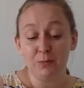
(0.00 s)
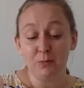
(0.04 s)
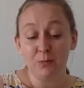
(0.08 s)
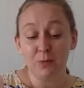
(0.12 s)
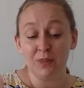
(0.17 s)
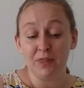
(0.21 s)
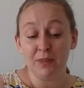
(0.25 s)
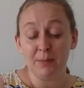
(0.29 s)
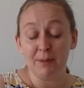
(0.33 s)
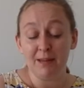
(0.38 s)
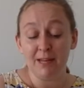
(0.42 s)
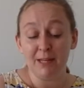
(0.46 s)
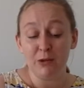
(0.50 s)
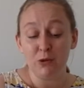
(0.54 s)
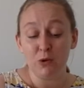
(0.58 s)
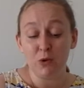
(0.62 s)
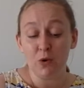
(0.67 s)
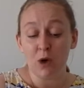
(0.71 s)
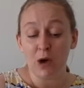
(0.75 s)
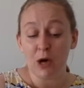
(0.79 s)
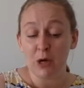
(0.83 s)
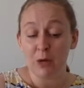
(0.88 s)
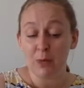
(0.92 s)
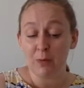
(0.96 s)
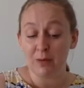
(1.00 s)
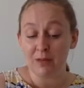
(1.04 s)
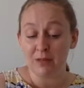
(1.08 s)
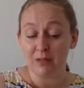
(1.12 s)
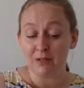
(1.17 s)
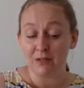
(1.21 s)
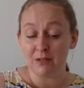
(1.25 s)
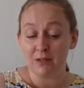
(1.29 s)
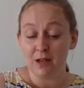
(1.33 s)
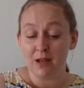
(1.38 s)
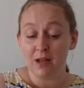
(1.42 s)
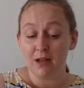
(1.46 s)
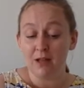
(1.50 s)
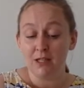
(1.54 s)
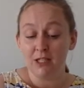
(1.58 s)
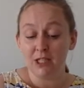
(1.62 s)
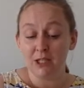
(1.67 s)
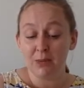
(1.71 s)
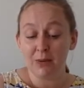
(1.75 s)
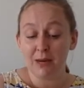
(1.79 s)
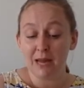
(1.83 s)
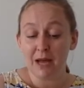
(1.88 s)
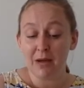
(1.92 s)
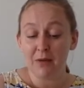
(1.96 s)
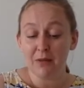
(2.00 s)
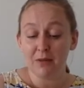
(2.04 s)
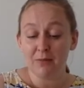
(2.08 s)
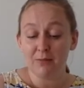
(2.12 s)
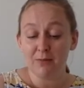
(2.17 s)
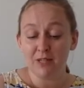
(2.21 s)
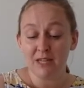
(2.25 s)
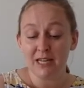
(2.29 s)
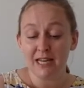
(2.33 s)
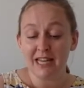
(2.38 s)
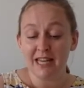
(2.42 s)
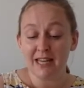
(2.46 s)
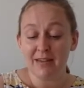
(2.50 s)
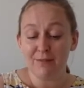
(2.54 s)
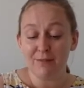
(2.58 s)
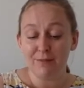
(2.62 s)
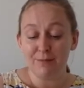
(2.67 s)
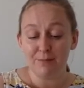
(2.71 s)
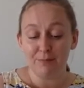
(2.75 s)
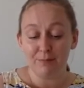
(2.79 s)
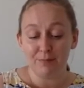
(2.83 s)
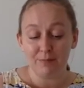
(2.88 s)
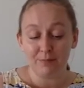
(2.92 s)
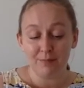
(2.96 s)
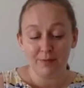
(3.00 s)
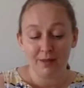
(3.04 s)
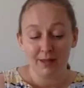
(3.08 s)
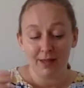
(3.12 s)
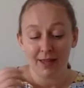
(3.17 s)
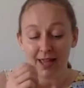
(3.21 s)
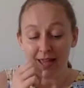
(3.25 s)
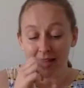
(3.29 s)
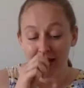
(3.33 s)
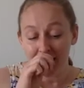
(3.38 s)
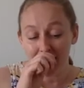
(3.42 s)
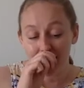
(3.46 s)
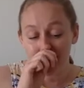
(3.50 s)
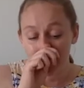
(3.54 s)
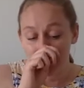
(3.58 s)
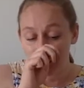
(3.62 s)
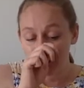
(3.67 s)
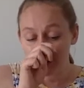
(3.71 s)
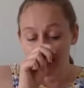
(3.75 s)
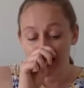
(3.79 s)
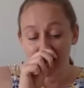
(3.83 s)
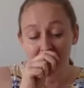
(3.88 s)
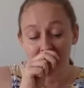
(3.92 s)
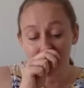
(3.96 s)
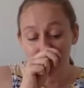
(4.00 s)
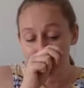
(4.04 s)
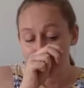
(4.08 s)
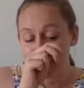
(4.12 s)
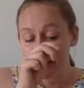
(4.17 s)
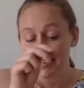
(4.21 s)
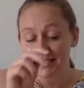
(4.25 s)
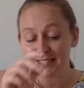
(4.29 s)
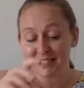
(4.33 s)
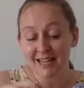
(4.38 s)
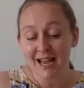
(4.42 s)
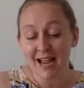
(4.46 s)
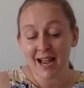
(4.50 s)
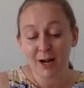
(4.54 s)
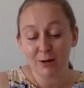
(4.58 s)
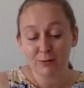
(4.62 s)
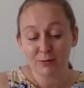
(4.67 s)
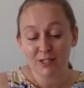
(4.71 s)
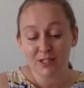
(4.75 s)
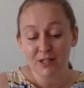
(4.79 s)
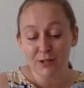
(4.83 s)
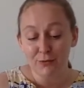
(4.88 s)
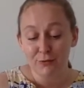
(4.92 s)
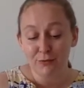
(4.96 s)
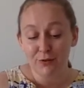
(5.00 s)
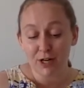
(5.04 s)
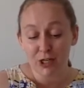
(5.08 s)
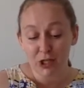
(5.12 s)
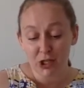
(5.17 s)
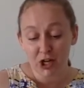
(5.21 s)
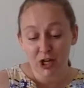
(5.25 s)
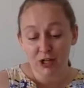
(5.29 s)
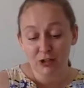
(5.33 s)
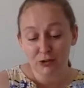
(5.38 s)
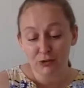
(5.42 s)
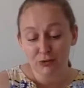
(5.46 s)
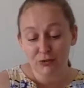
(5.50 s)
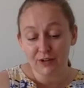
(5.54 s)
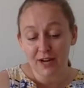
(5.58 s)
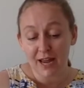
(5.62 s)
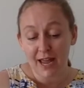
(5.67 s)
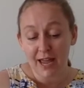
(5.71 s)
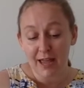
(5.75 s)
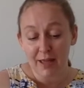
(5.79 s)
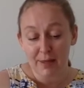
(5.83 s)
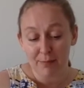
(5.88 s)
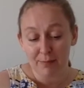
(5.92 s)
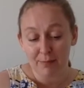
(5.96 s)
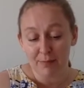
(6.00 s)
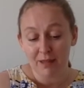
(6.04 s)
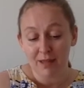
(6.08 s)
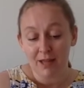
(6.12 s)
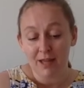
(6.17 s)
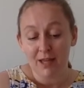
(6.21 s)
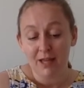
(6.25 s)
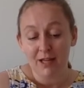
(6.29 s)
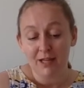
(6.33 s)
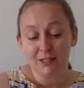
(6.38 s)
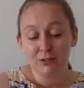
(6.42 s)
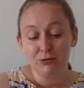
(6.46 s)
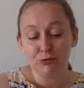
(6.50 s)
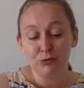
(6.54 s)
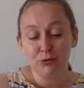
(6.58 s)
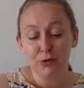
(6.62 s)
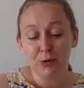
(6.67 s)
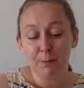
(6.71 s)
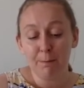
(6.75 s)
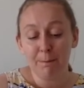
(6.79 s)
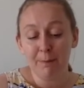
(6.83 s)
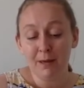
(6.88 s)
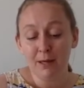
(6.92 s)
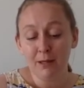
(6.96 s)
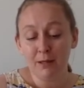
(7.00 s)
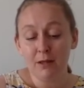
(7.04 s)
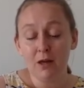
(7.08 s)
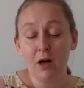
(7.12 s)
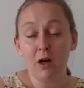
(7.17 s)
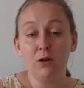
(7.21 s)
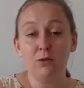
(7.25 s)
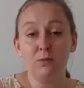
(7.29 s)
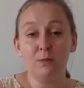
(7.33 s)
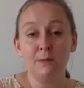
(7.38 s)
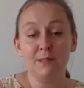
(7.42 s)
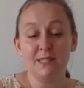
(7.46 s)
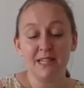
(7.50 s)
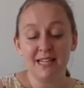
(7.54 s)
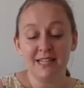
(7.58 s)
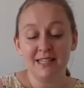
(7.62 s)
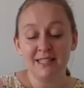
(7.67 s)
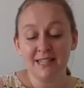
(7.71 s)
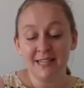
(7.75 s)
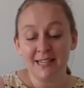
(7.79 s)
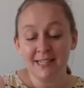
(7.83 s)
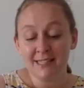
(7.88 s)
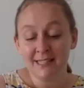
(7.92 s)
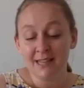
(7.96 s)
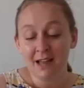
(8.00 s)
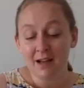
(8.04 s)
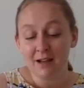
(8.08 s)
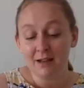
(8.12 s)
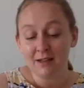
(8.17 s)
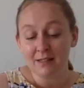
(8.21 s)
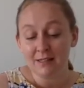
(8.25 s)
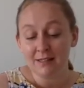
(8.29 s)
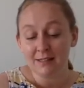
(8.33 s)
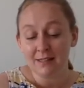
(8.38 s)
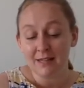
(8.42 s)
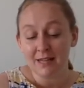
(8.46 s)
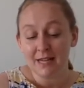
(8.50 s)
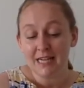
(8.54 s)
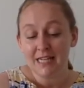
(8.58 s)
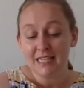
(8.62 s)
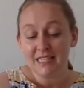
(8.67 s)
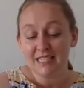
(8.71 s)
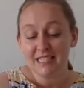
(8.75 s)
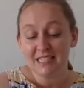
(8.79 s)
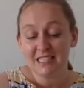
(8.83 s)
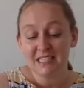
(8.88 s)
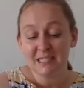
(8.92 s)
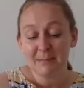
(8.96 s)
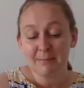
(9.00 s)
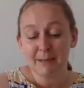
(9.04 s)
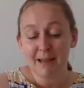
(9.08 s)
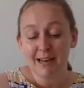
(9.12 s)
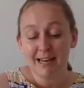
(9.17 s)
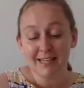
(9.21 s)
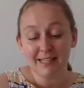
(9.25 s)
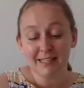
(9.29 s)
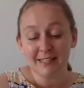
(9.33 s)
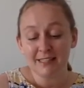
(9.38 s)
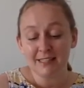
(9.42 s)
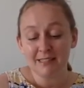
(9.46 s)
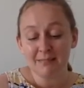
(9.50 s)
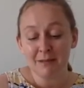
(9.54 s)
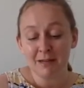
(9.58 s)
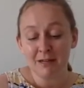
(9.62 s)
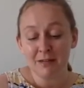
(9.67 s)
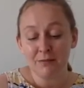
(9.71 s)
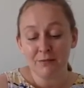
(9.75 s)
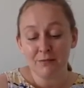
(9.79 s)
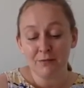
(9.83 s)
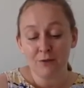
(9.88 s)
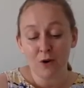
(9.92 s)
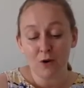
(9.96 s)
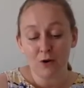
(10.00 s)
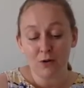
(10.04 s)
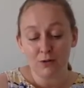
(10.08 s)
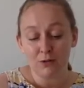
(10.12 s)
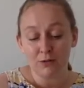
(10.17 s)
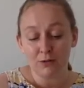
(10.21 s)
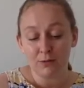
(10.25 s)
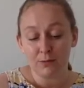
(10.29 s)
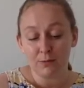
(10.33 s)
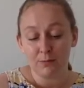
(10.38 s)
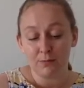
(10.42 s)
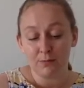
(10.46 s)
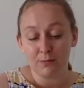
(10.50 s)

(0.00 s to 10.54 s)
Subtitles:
the big door opened to allow them to leave. He felt even better out in the fresh country air and drew big gulps into his lungs, dispelling the smell of fox.